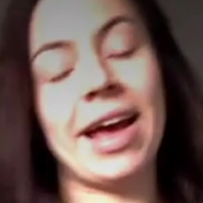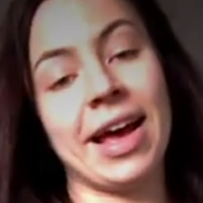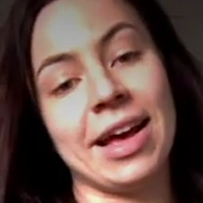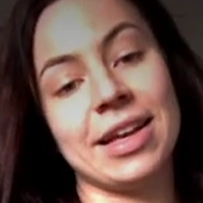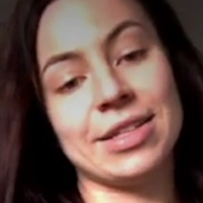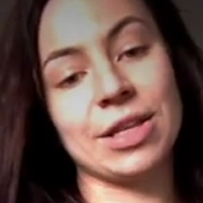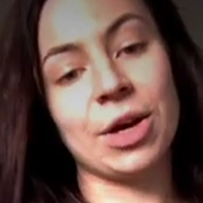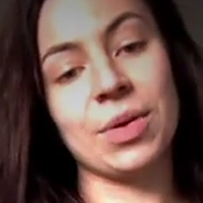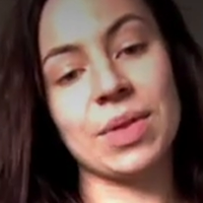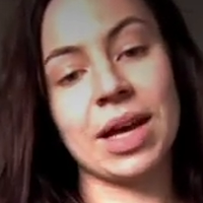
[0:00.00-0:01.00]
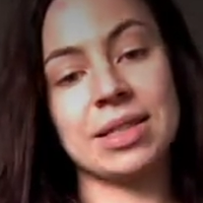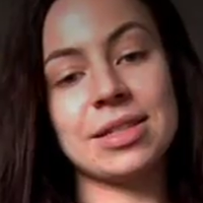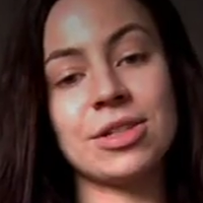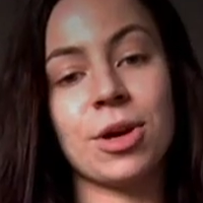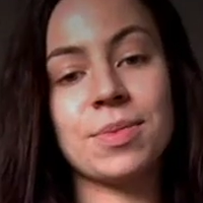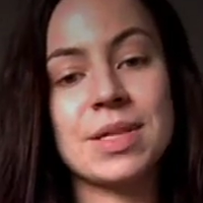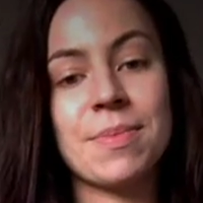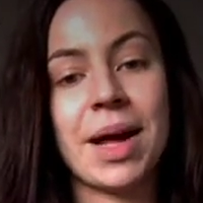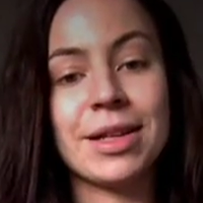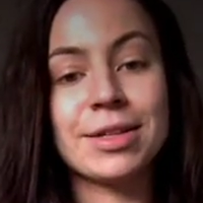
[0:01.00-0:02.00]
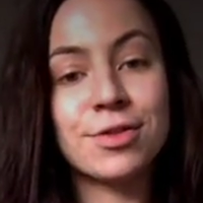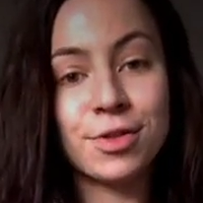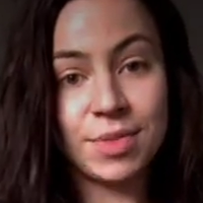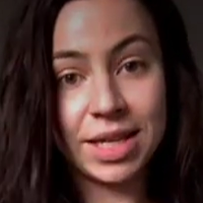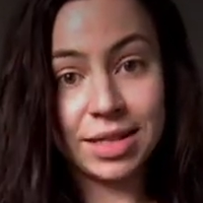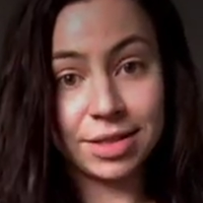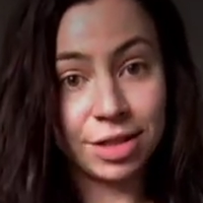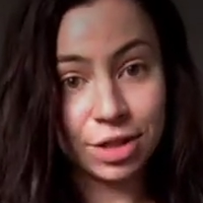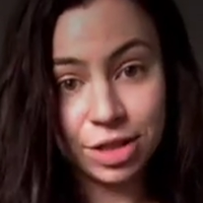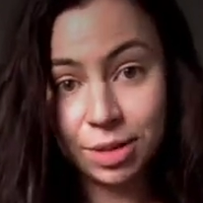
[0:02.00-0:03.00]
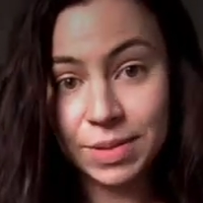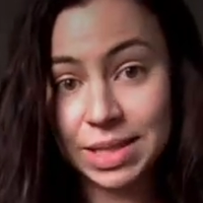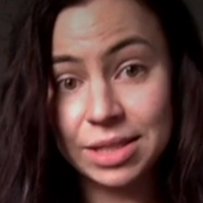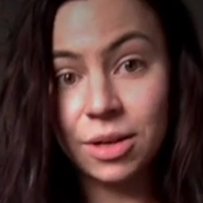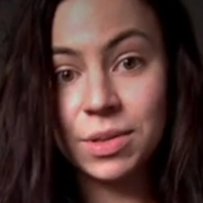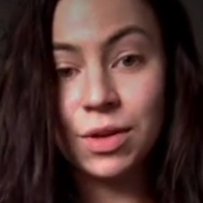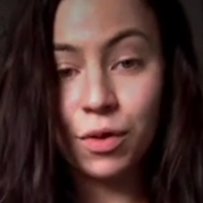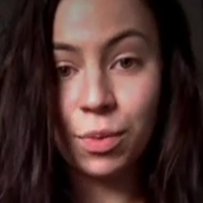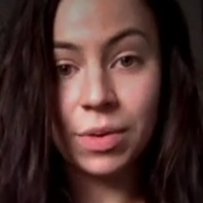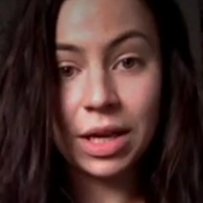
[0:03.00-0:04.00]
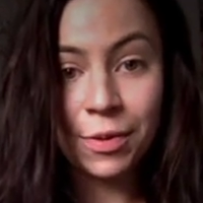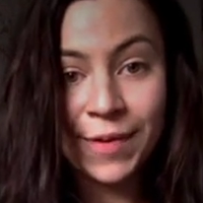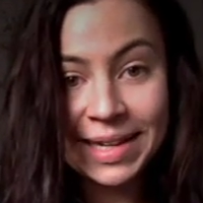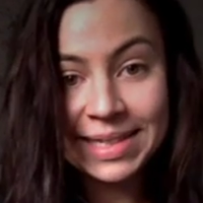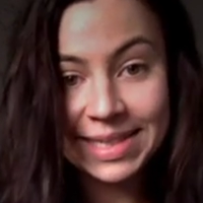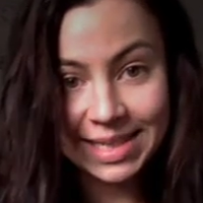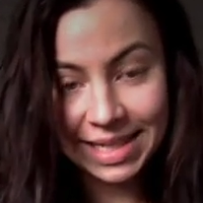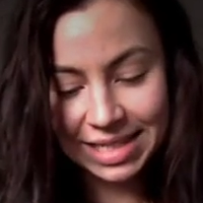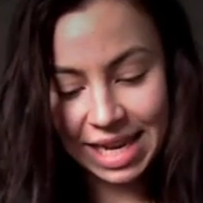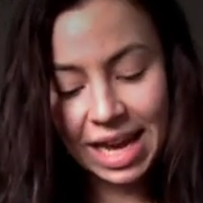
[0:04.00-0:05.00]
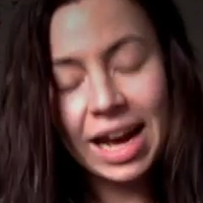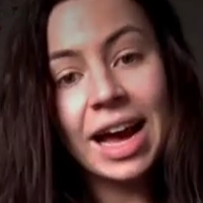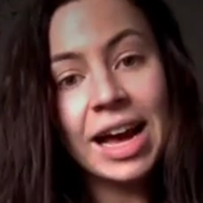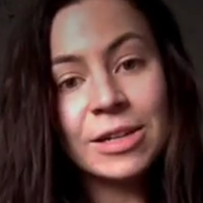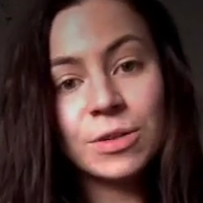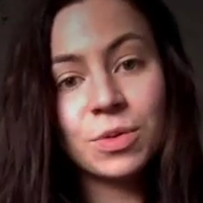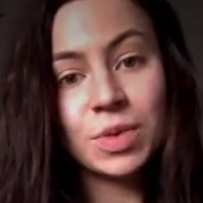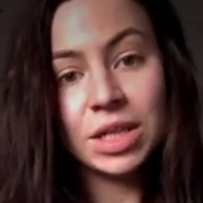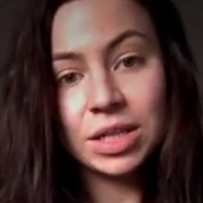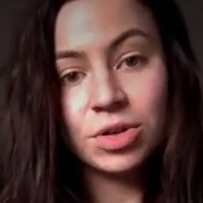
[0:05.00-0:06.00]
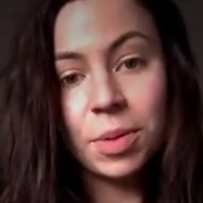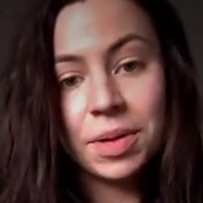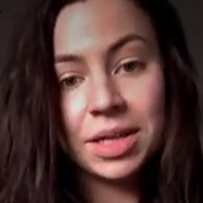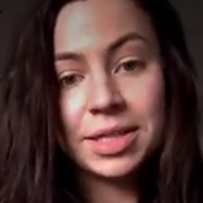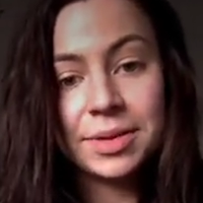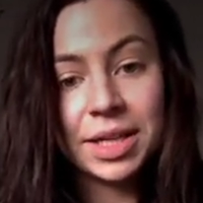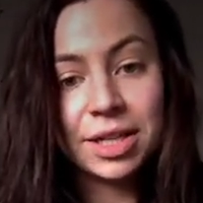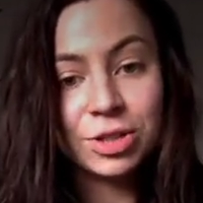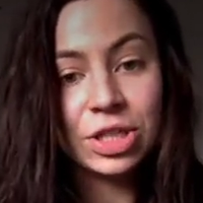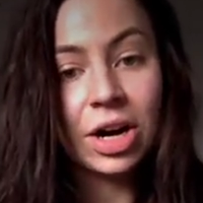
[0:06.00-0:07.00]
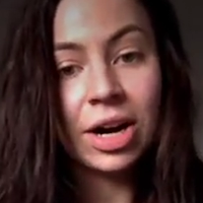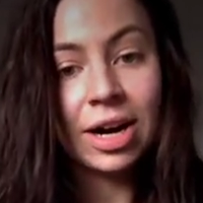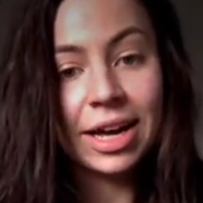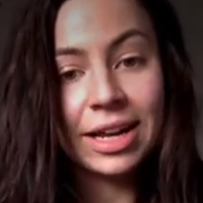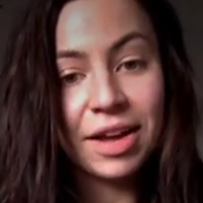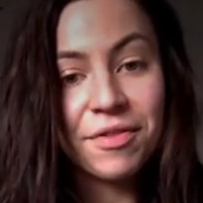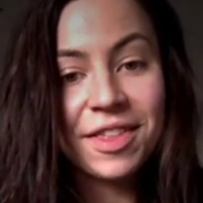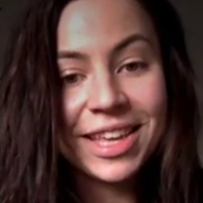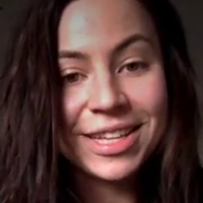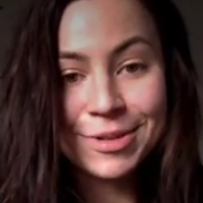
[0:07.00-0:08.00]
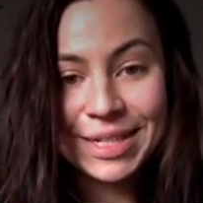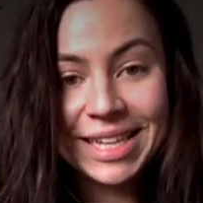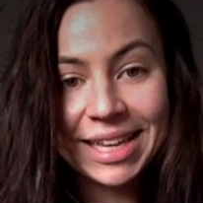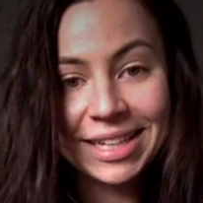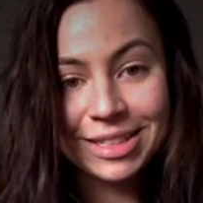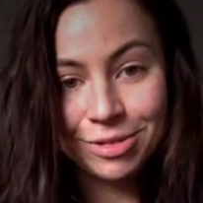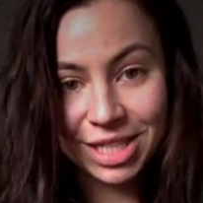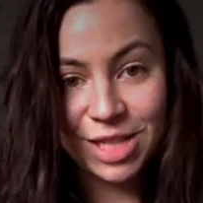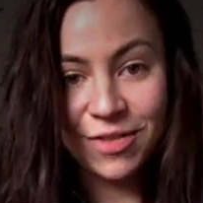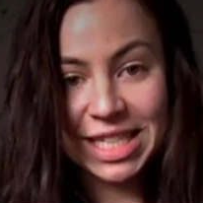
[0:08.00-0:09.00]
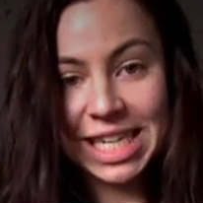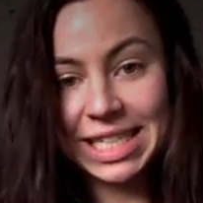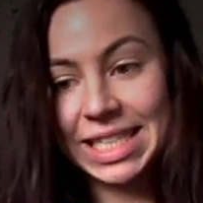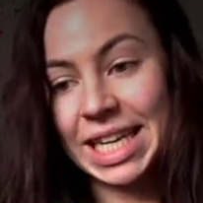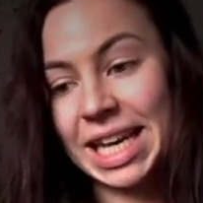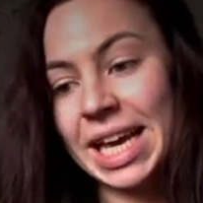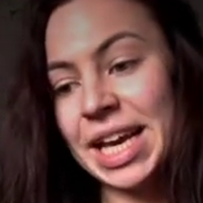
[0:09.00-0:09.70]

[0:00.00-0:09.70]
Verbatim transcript: Uh, so that stops the ballast from being sucked up, it stops it from being wasted, and we drop it into a little jar and everything is recycled, which is fantastic.